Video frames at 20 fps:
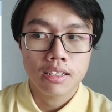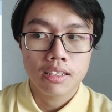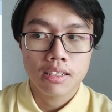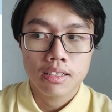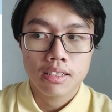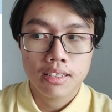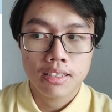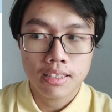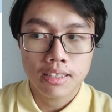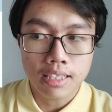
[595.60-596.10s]

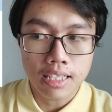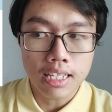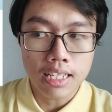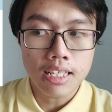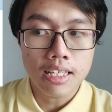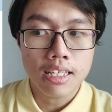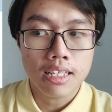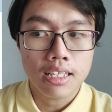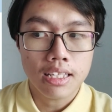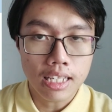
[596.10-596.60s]
C,
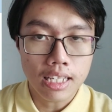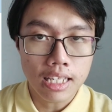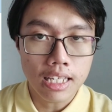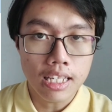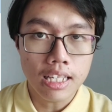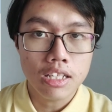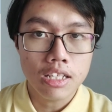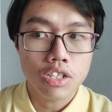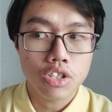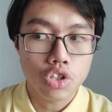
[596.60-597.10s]
E,
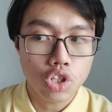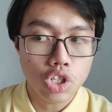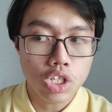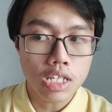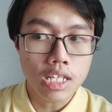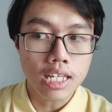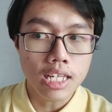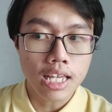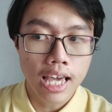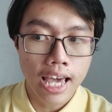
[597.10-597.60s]

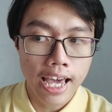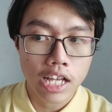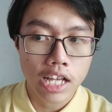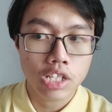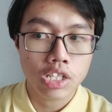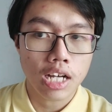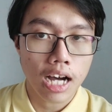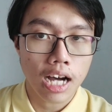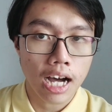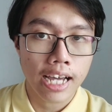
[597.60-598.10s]
G,
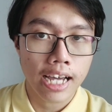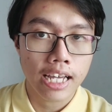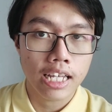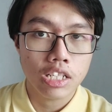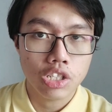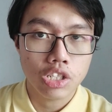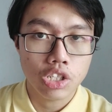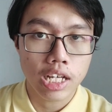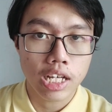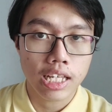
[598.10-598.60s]
H, I,
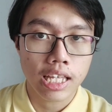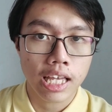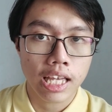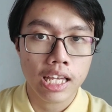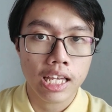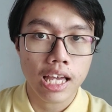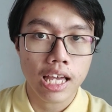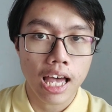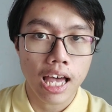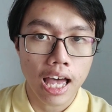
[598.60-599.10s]
J,
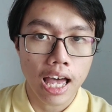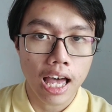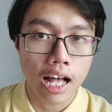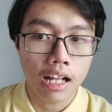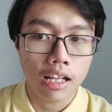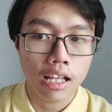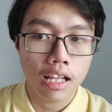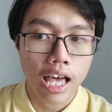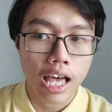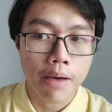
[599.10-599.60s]
K,
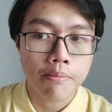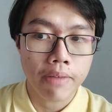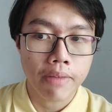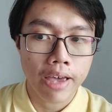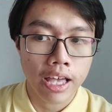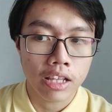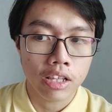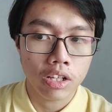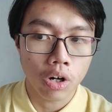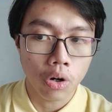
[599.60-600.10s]
L, M,
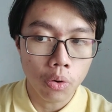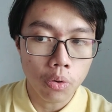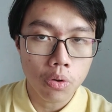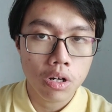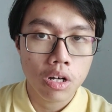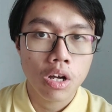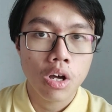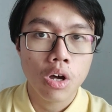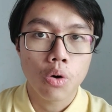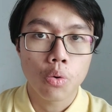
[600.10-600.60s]
N, O
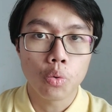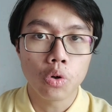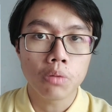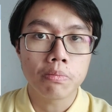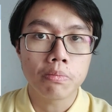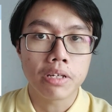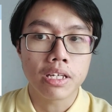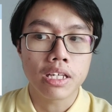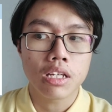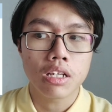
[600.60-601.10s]
will
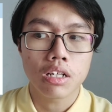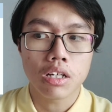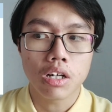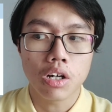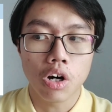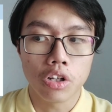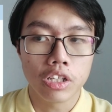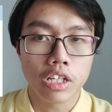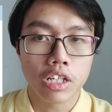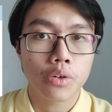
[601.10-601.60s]
be
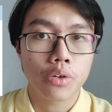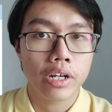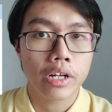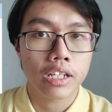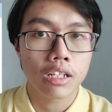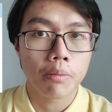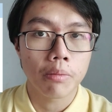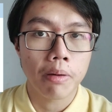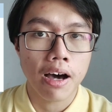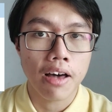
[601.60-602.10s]
on the
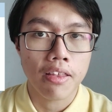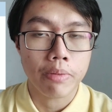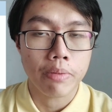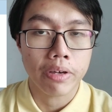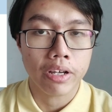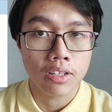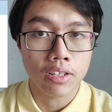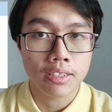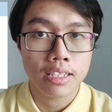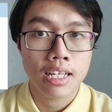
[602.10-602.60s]
critical path
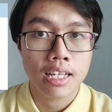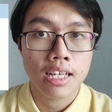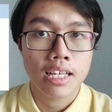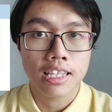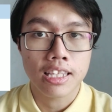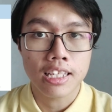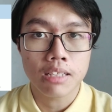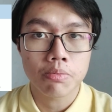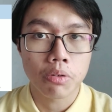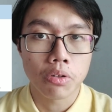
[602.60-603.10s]
because
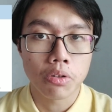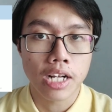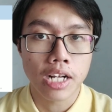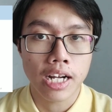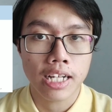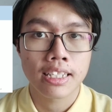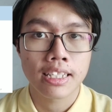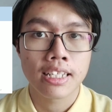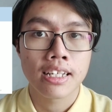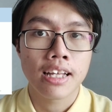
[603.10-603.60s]
these
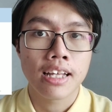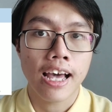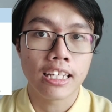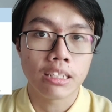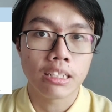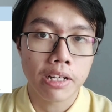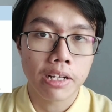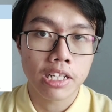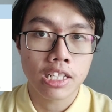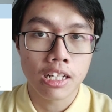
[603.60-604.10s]
projects, as
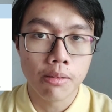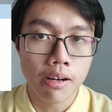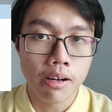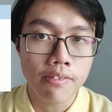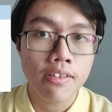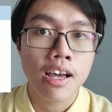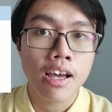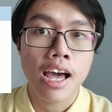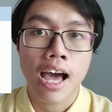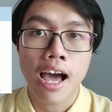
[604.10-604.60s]
mentioned above,
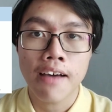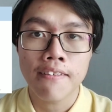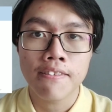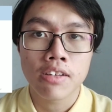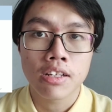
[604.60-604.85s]
have